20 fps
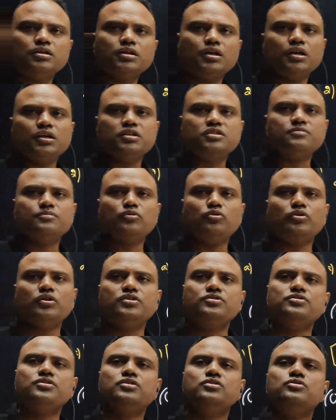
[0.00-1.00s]
A is more
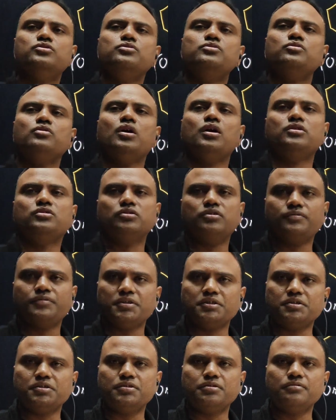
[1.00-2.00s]
acidic due to ortho
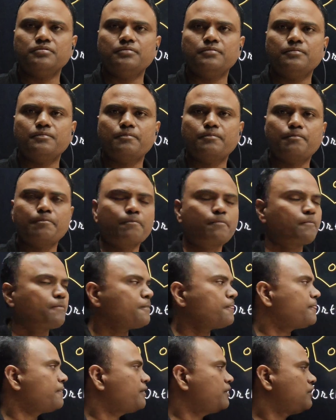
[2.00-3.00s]
effect.
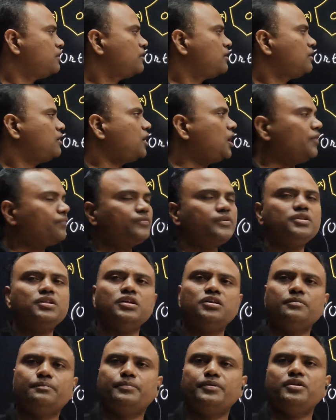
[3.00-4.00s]
After
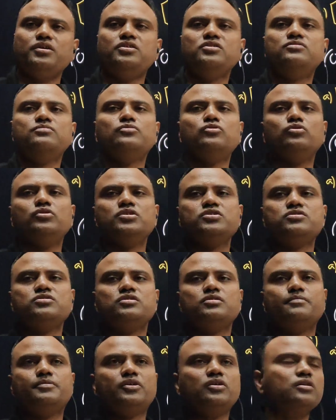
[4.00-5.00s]
that, B is more
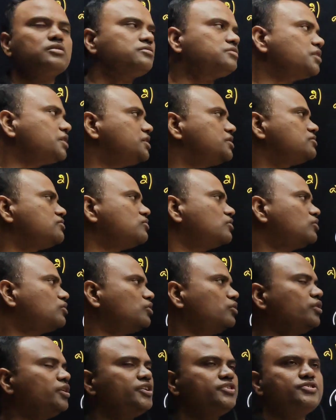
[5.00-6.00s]
acidic because there is no
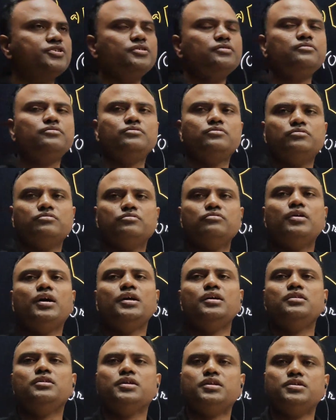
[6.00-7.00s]
donation.
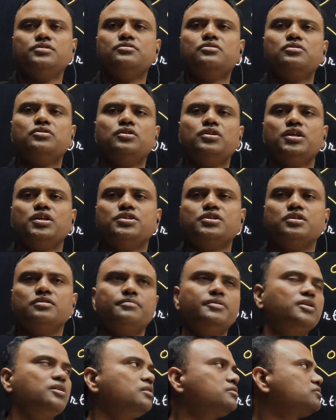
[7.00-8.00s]
Why there is no
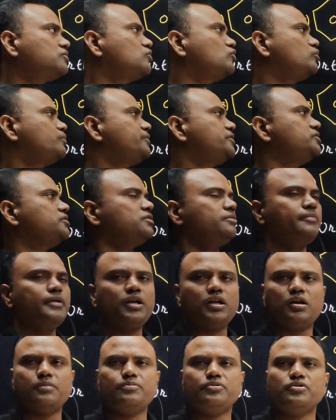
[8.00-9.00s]
donation? Because group is in
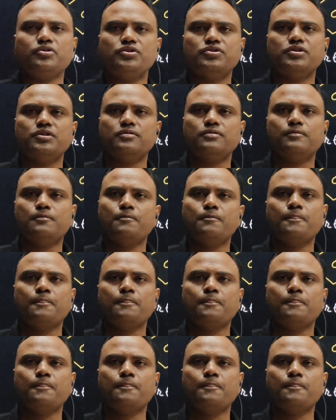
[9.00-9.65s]
meta position.